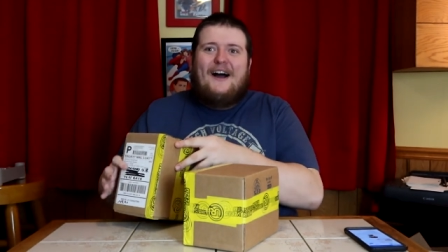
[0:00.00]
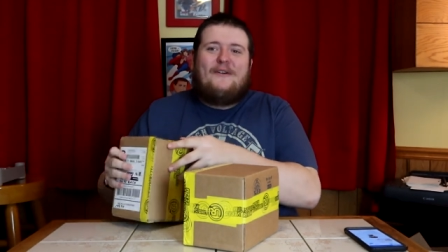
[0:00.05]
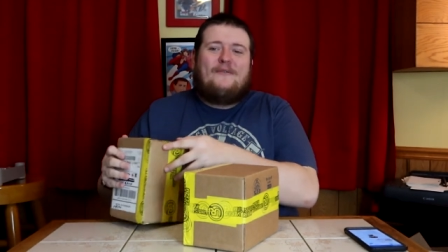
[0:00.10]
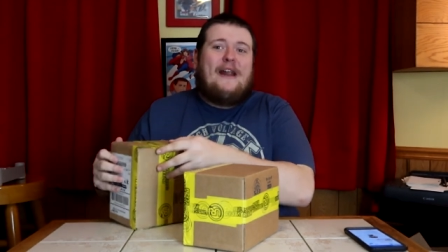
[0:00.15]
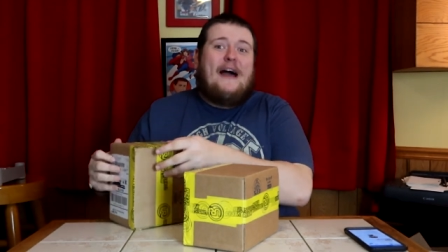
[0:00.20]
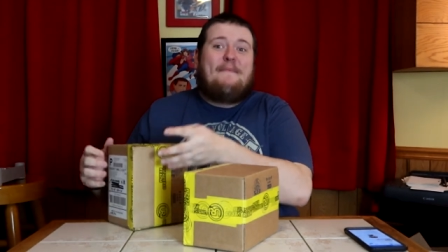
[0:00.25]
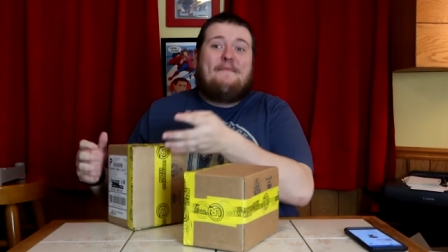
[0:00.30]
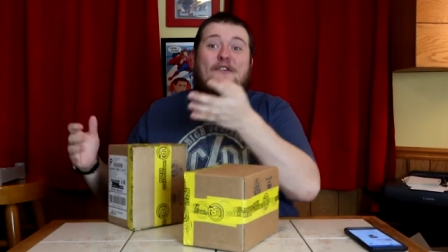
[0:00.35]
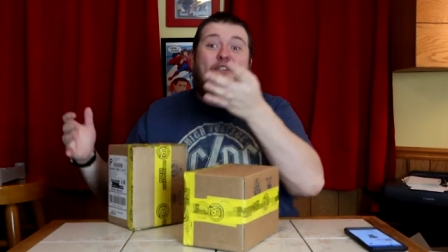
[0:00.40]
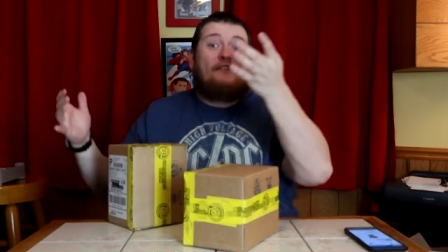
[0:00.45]
uh,
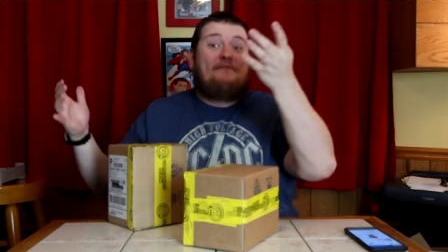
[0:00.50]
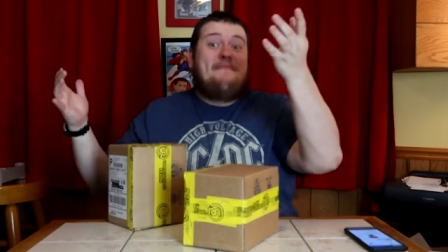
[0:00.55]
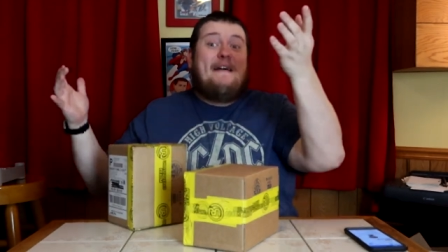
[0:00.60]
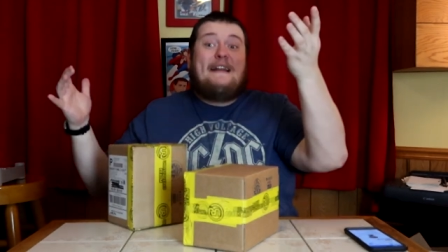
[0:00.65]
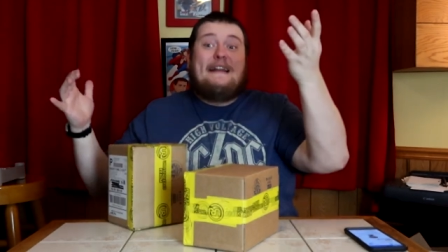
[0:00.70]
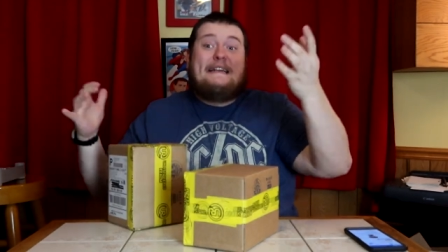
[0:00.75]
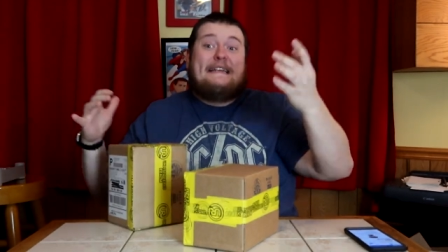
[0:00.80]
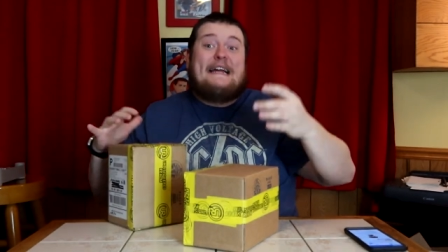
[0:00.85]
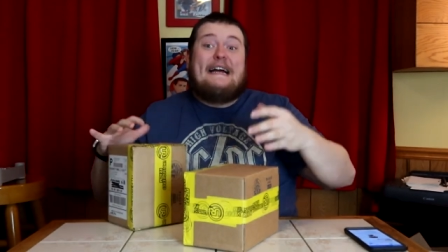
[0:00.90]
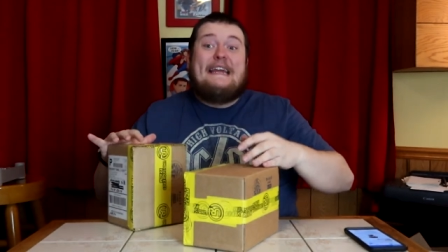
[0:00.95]
Robin Hood
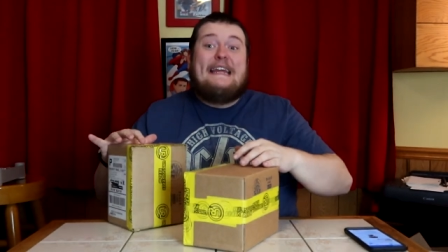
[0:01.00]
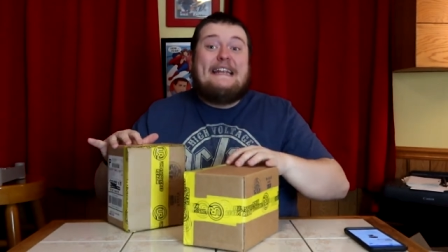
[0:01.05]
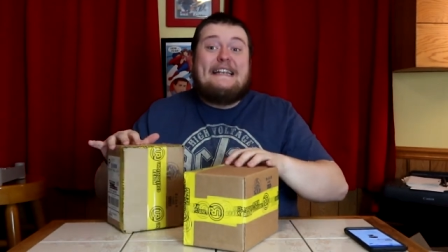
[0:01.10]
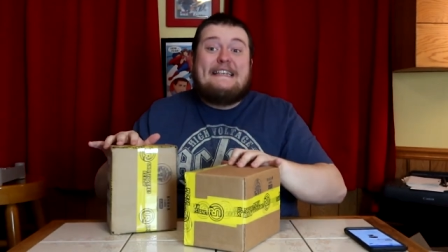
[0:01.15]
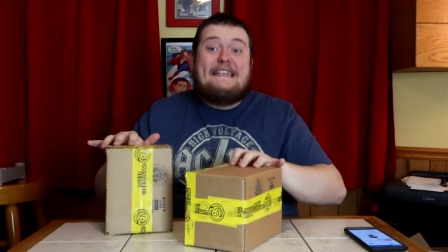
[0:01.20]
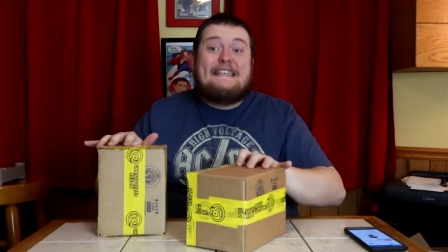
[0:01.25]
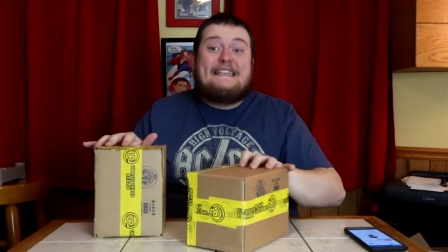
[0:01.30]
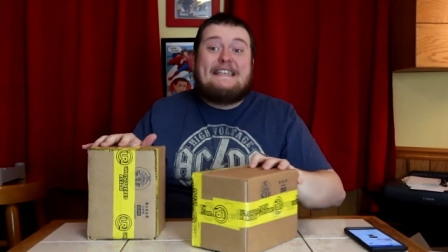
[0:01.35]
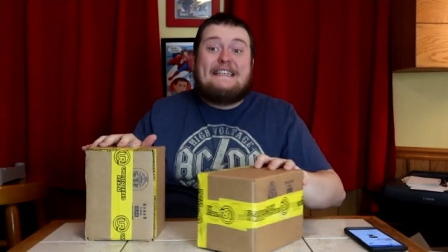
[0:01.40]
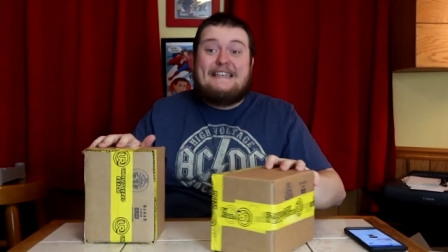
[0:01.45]
Men in
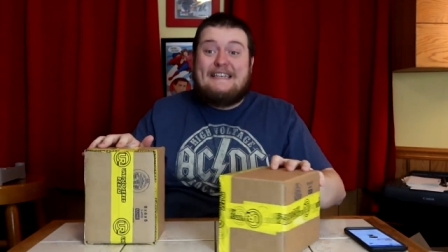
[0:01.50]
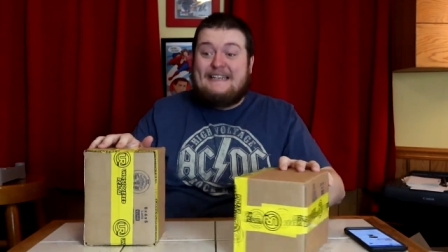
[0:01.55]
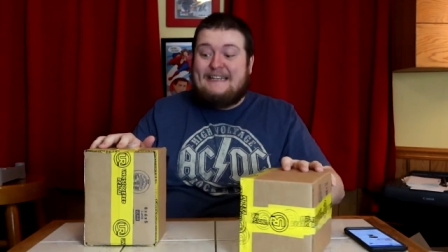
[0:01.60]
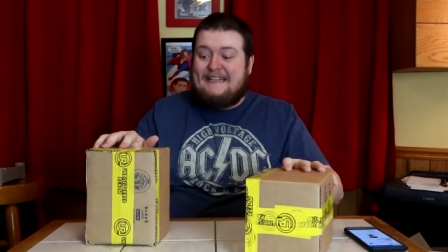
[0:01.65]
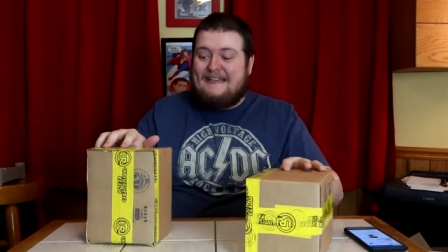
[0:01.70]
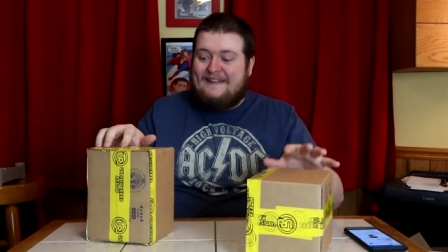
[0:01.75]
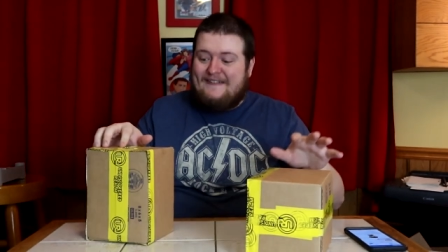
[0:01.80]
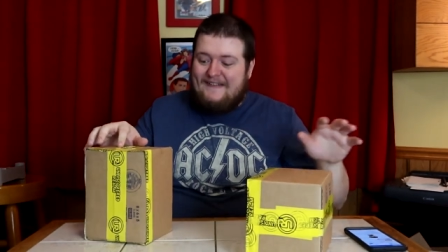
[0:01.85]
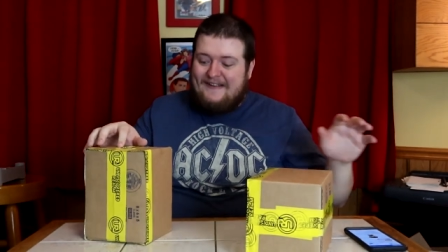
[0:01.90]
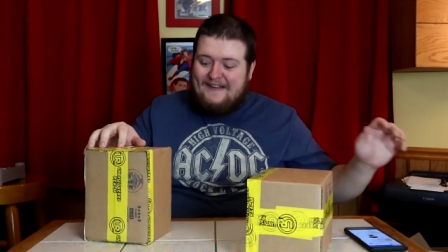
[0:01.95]
Tights.
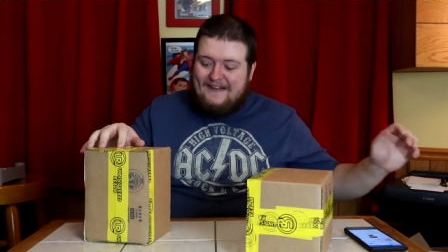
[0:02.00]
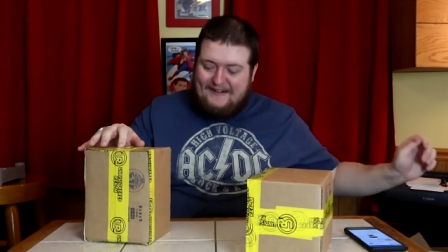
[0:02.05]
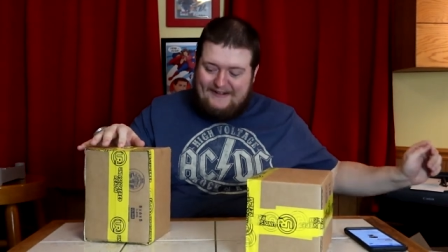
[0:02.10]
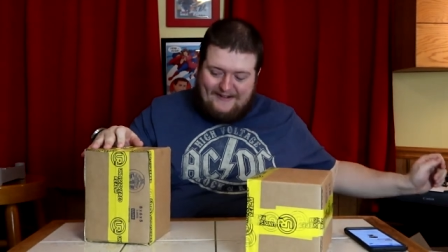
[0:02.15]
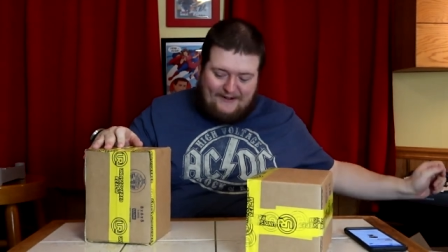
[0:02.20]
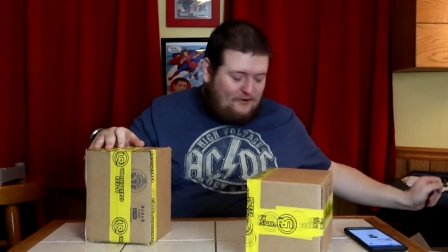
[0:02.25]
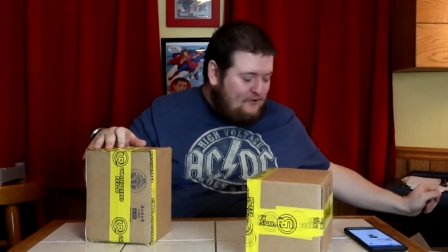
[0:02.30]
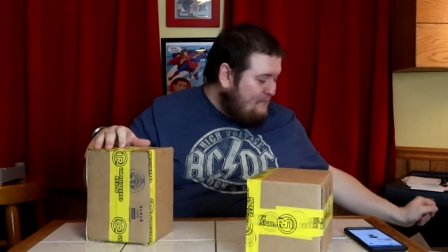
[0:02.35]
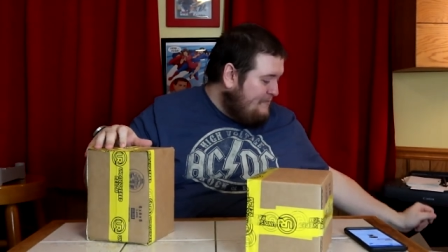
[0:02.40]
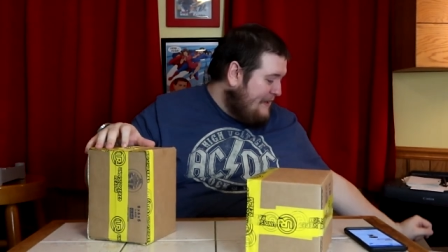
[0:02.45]

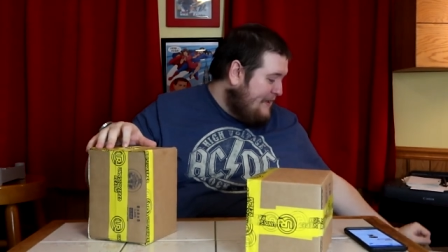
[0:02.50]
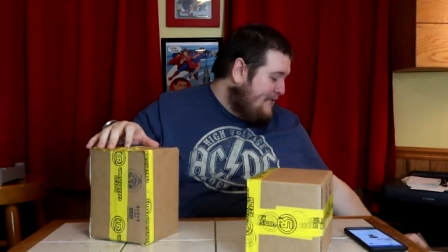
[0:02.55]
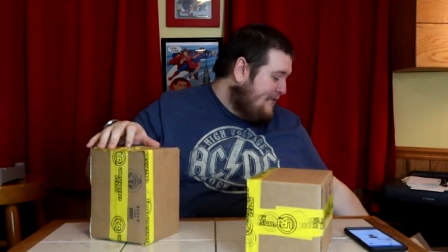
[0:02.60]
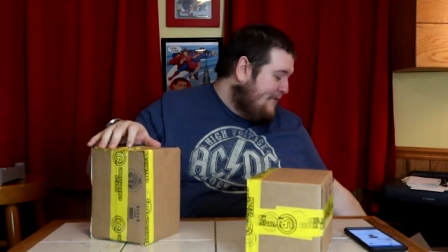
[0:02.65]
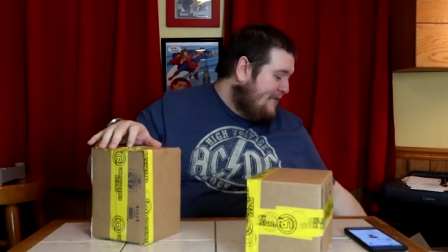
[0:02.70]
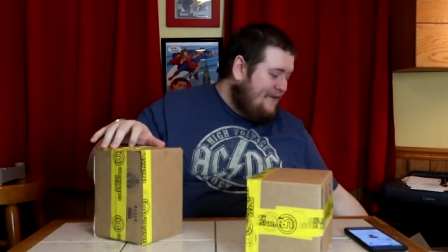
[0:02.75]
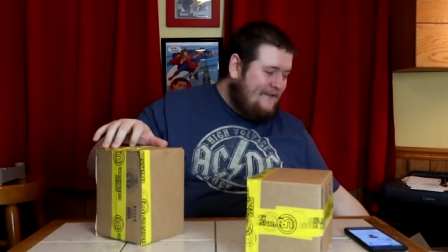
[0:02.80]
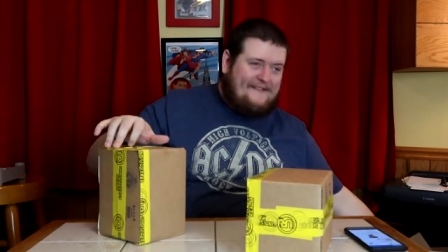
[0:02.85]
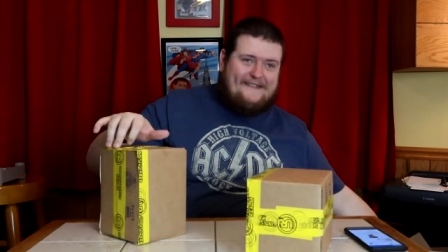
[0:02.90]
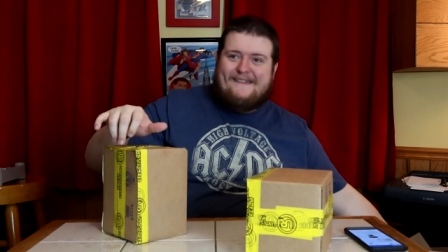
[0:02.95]
Those would be
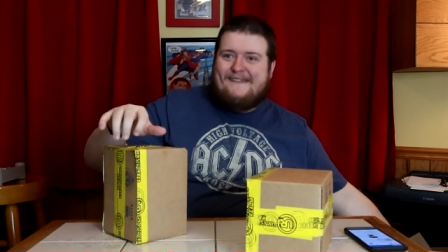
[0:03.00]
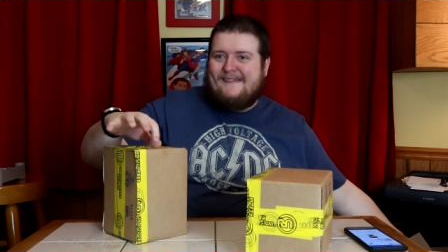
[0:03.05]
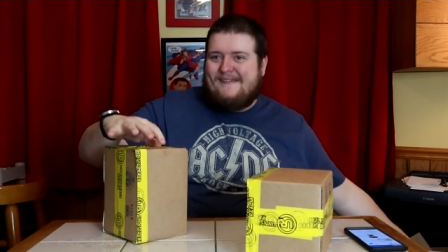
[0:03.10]
cool.